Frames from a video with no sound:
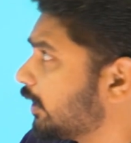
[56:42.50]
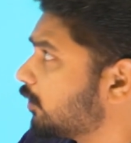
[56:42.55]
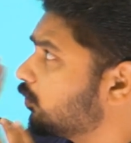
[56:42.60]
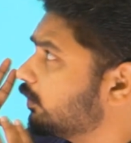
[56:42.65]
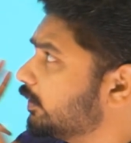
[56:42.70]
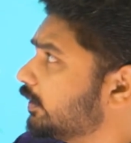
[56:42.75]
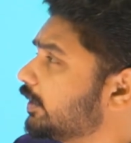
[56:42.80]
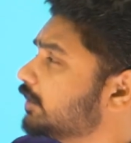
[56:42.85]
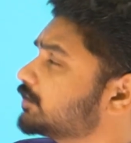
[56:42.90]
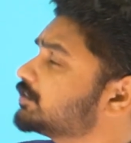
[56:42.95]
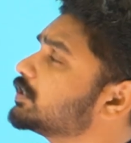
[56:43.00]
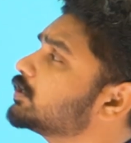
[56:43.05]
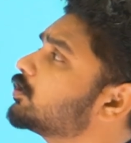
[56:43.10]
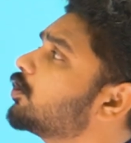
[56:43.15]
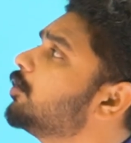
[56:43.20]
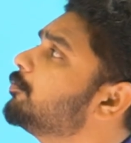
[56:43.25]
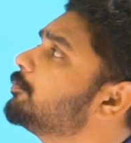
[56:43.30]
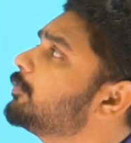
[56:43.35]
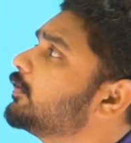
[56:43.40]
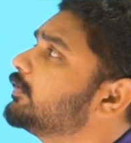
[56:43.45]
coordination
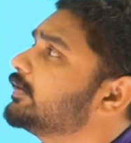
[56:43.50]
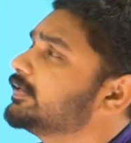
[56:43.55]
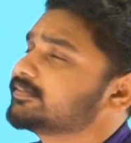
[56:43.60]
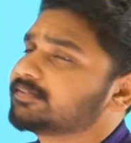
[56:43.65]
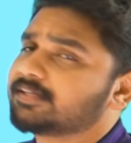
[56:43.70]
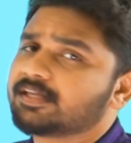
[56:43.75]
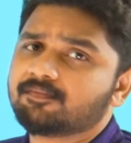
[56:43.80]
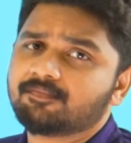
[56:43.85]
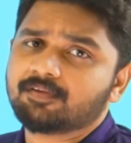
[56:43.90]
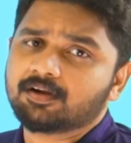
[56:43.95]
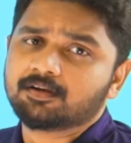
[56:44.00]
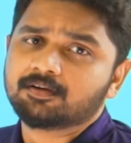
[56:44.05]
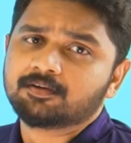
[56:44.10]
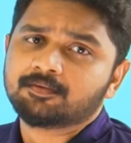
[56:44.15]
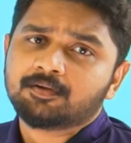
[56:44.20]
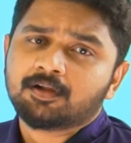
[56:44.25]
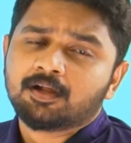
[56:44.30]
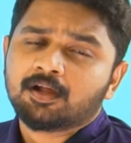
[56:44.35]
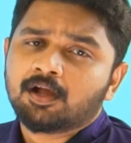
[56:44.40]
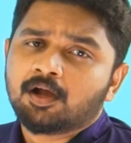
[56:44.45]
compound is given,
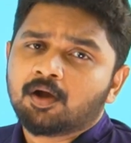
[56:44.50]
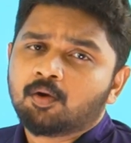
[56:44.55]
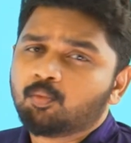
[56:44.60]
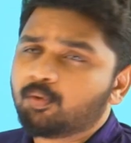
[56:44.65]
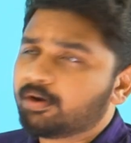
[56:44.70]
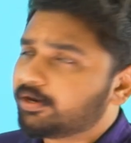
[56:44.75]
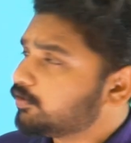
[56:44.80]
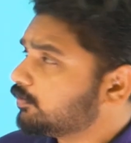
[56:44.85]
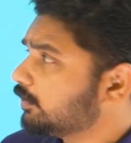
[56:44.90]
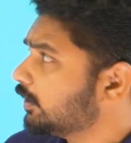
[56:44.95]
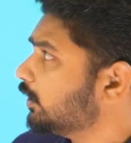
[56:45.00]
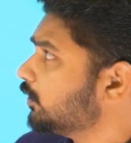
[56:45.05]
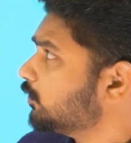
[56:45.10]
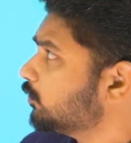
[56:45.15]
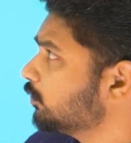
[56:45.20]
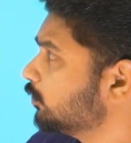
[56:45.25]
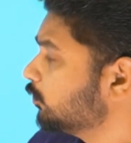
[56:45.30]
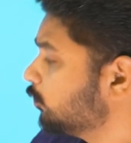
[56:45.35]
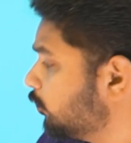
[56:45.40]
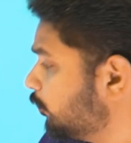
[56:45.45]
what do you need
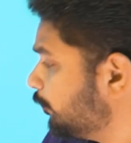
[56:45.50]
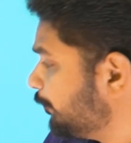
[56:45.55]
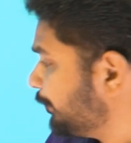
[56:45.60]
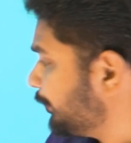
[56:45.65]
to do?